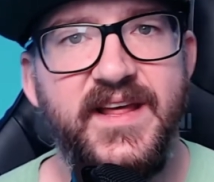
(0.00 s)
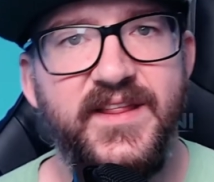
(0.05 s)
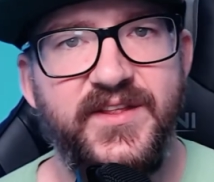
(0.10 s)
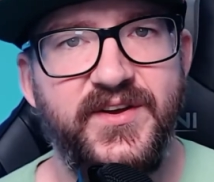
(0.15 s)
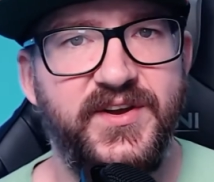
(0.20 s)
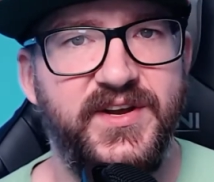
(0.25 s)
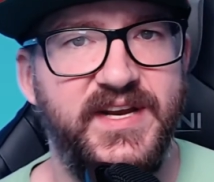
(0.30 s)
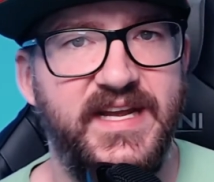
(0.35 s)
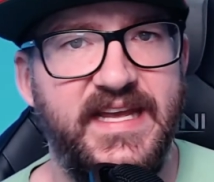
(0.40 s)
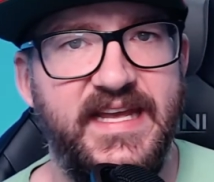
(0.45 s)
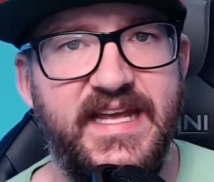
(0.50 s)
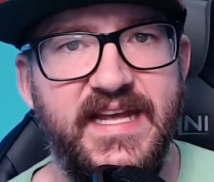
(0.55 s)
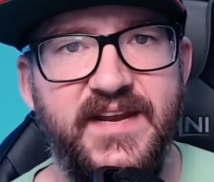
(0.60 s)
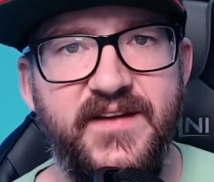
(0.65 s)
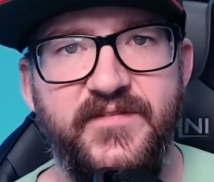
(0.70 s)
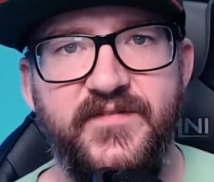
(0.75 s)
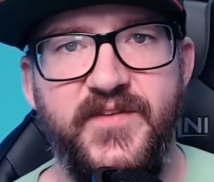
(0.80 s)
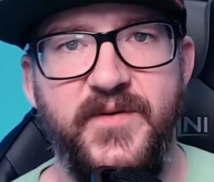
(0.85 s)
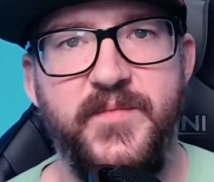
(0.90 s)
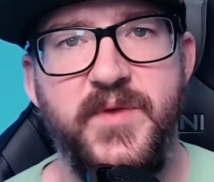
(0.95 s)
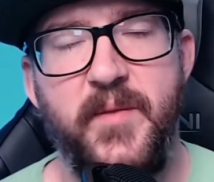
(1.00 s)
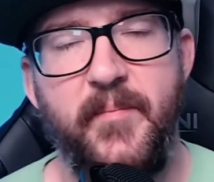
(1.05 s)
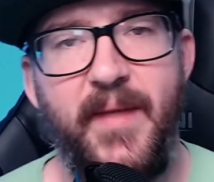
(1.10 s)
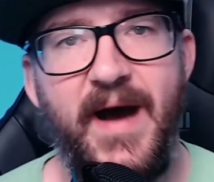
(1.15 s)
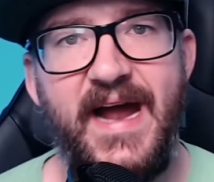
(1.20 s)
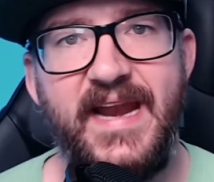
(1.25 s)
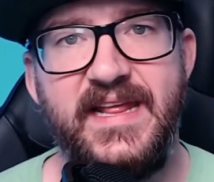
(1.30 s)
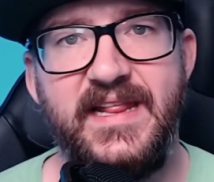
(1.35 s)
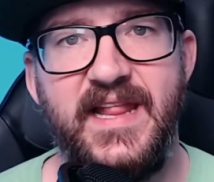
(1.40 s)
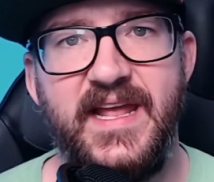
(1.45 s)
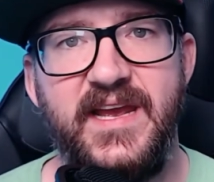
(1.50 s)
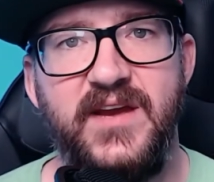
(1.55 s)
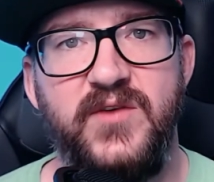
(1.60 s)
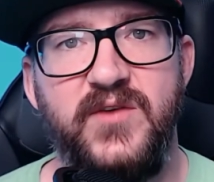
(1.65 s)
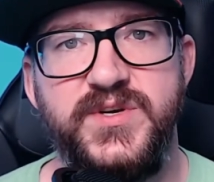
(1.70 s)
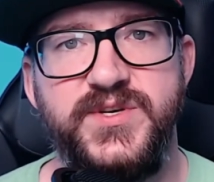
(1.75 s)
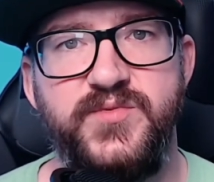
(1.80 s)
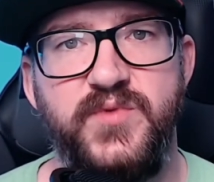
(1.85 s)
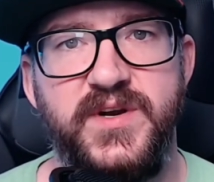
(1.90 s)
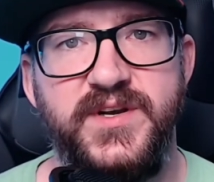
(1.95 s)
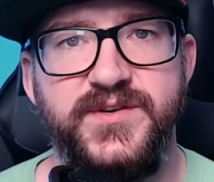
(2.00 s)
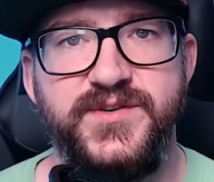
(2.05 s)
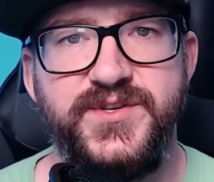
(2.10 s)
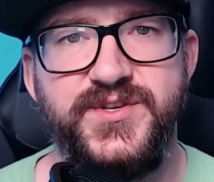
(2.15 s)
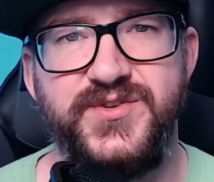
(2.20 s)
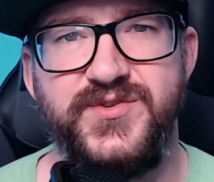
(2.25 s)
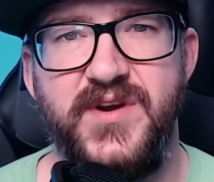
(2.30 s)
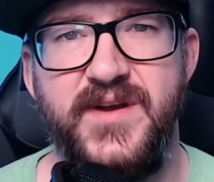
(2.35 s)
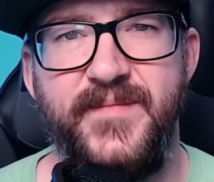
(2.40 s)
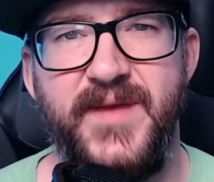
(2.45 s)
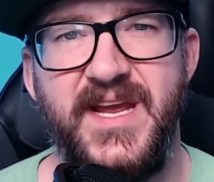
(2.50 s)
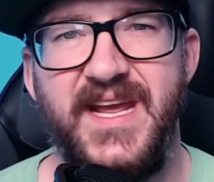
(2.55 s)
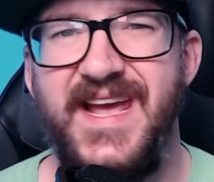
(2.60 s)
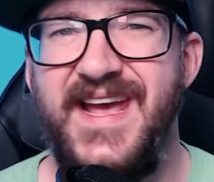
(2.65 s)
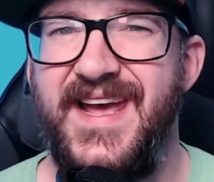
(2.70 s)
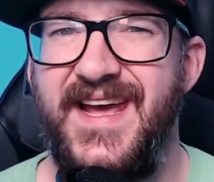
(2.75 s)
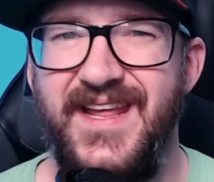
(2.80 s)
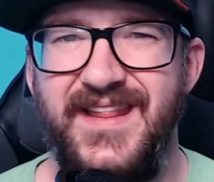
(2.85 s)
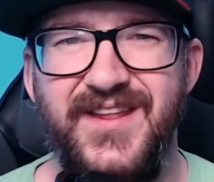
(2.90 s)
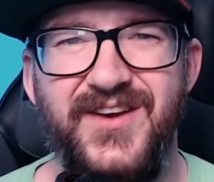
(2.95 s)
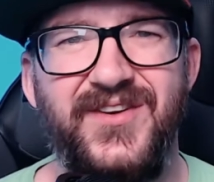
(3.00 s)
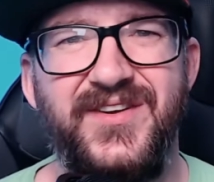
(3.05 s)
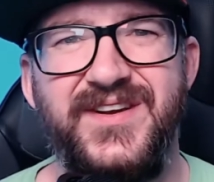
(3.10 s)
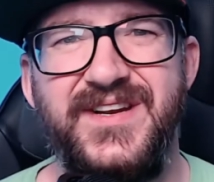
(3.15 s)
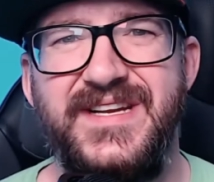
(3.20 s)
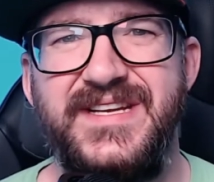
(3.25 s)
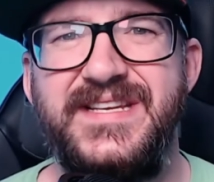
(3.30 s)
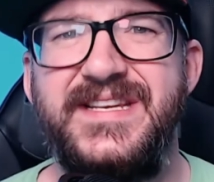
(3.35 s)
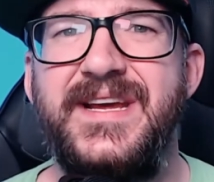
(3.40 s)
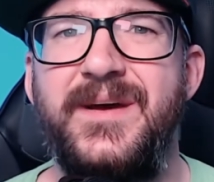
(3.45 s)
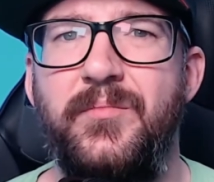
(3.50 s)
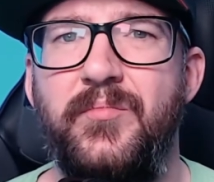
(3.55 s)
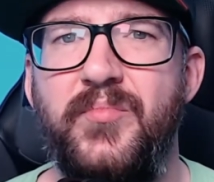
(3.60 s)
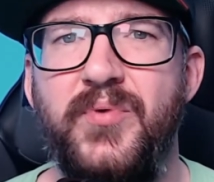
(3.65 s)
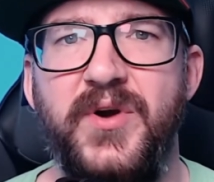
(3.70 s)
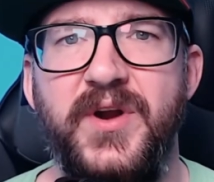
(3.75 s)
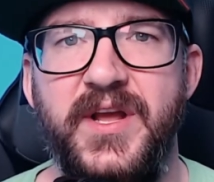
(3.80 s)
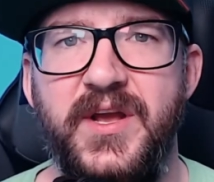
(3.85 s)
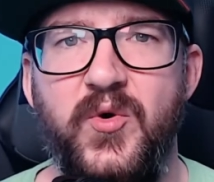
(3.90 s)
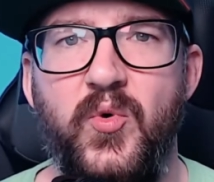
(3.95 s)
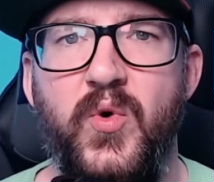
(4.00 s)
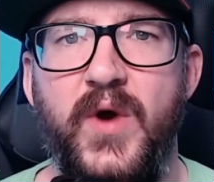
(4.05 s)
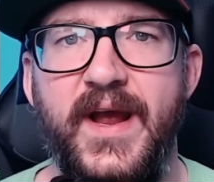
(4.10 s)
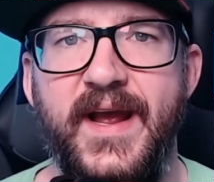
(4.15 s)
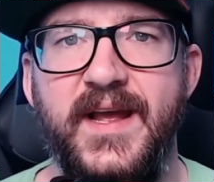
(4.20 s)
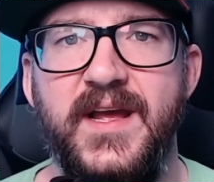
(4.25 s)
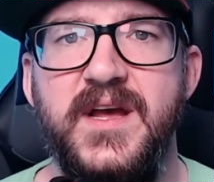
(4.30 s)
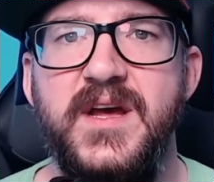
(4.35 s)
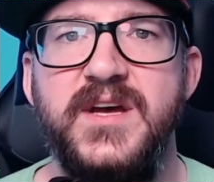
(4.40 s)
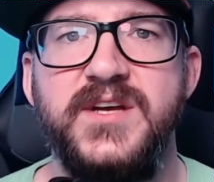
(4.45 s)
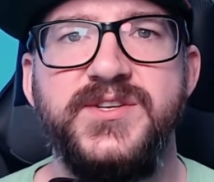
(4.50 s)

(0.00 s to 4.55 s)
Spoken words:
They're going to get it from your body language when you're streaming, and they're going to dip pretty quick.